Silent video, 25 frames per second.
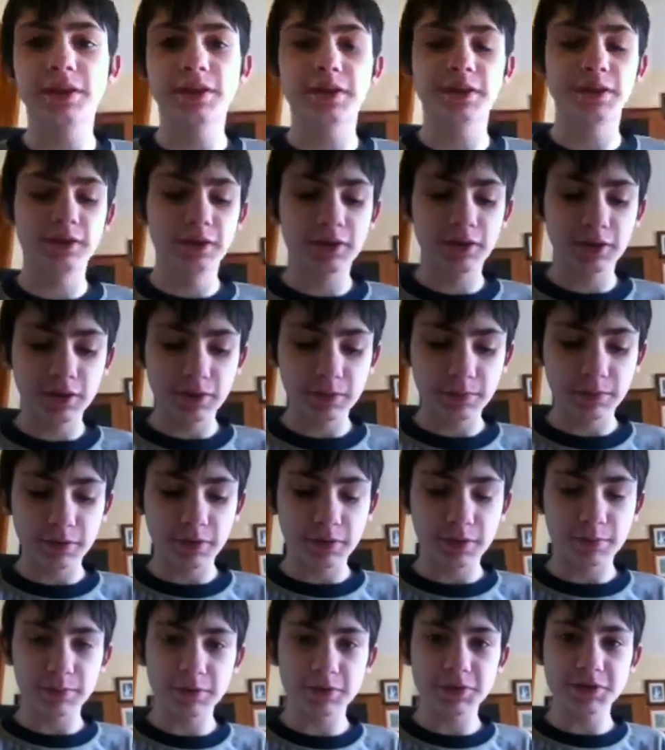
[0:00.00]
like
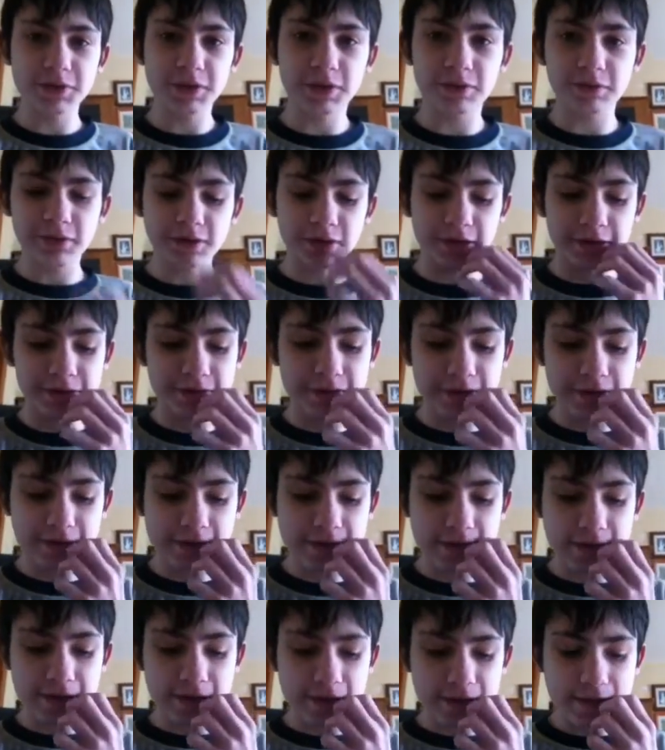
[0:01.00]
pretty much every night.
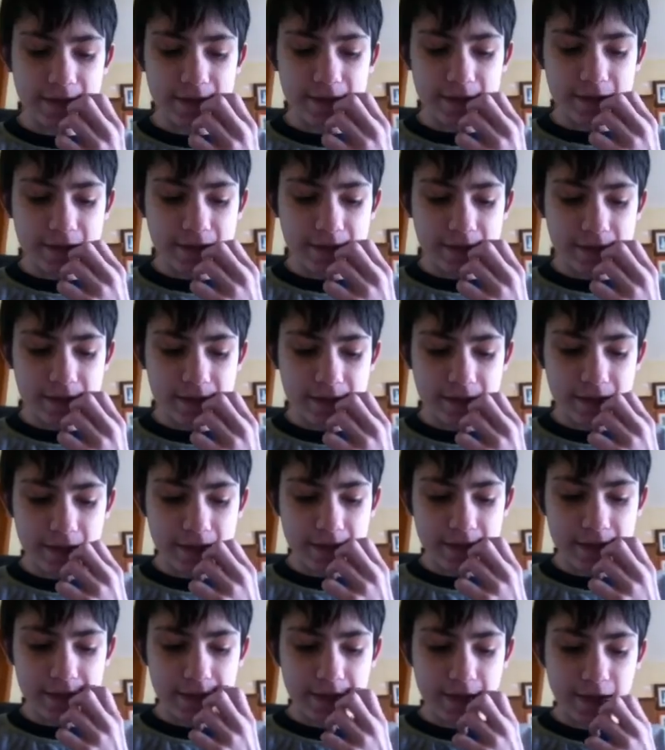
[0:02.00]

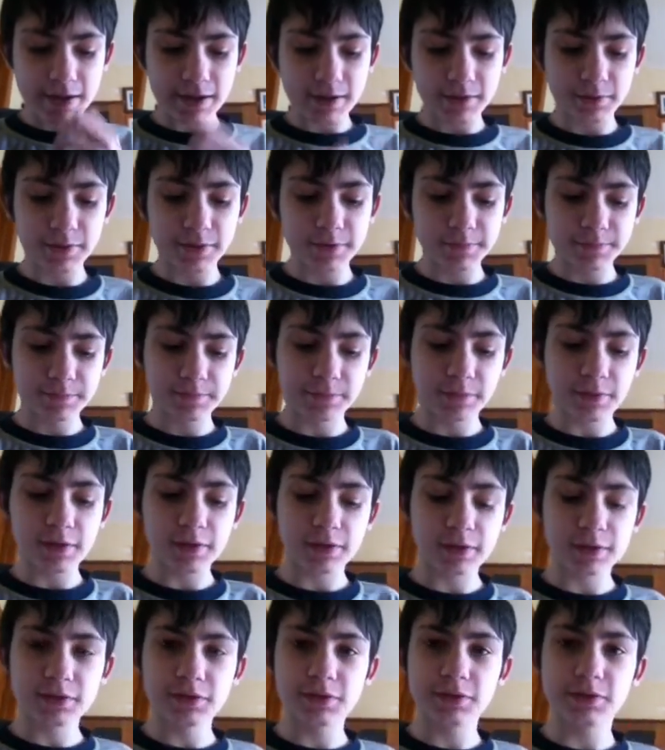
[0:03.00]
Uh, yeah. Anyway,
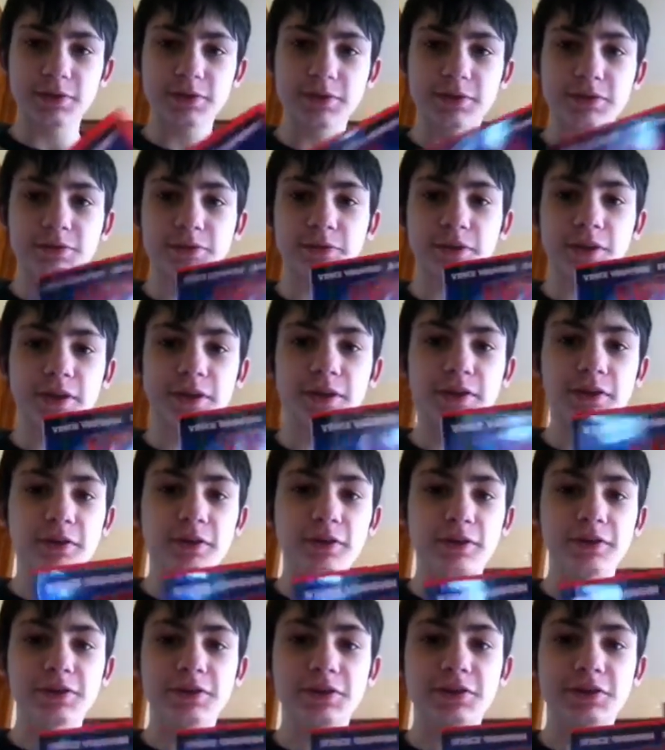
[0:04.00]
so it's Fred
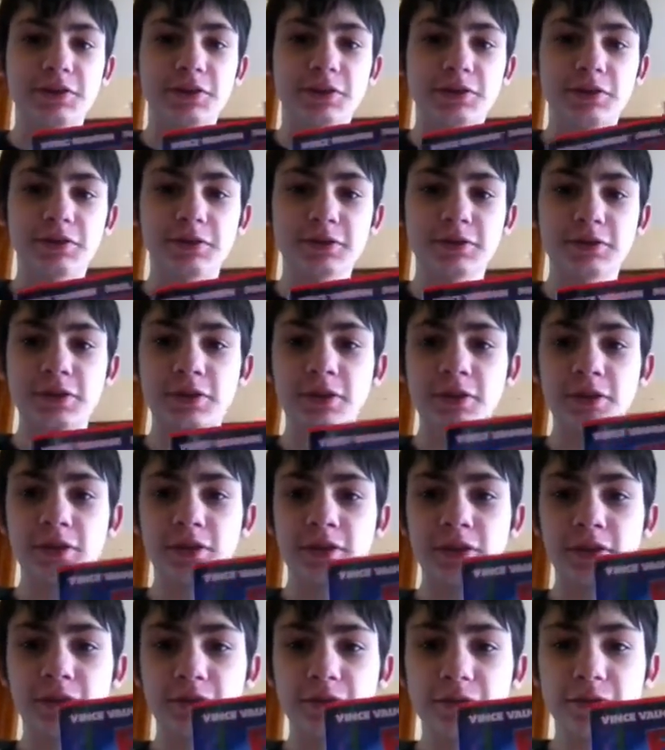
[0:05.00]
Claus. It stars
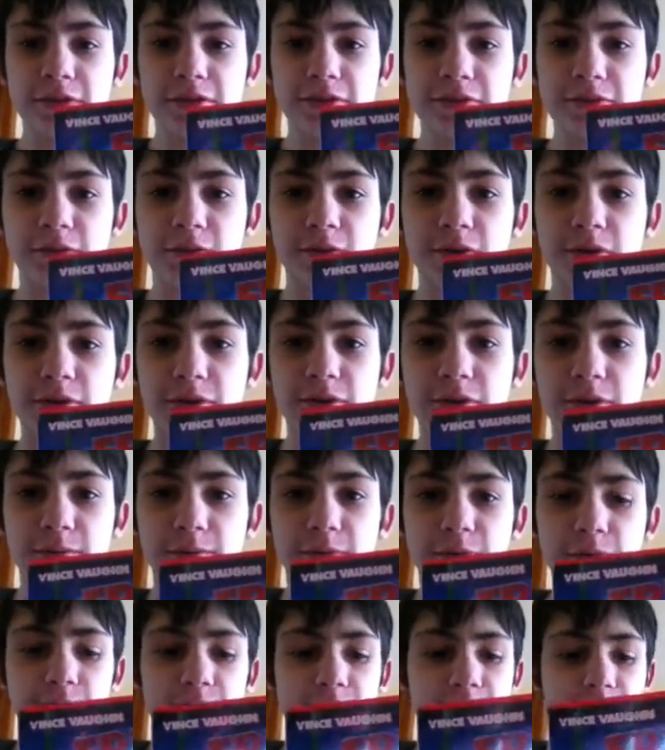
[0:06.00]
Vince Vaughn
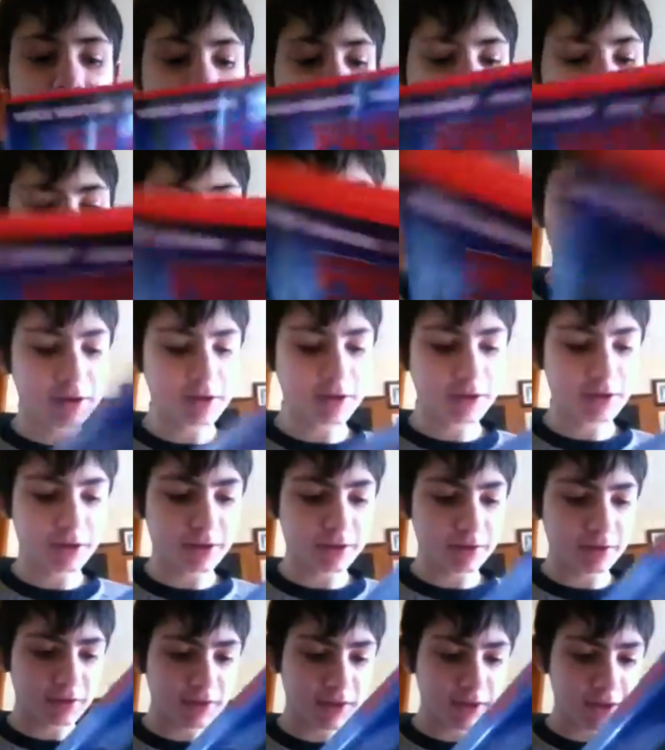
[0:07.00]
and Paul
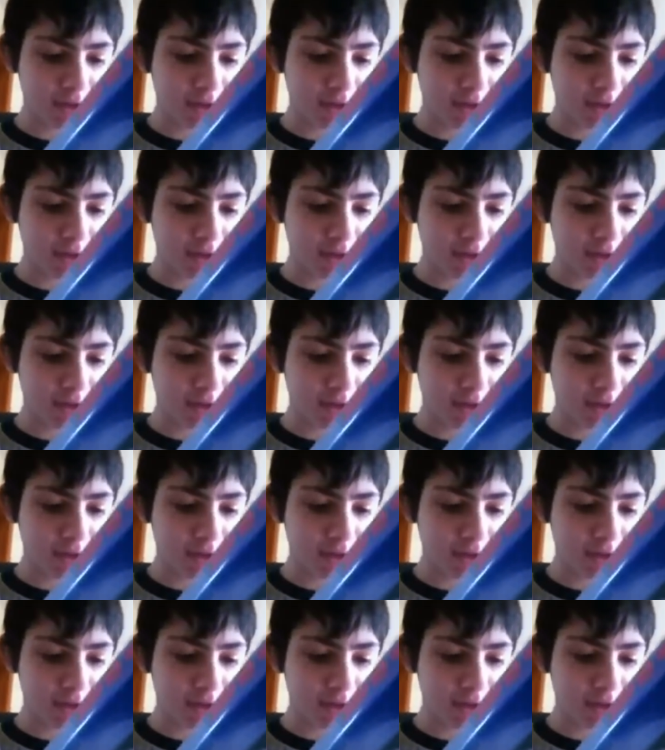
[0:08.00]
Giamatti. It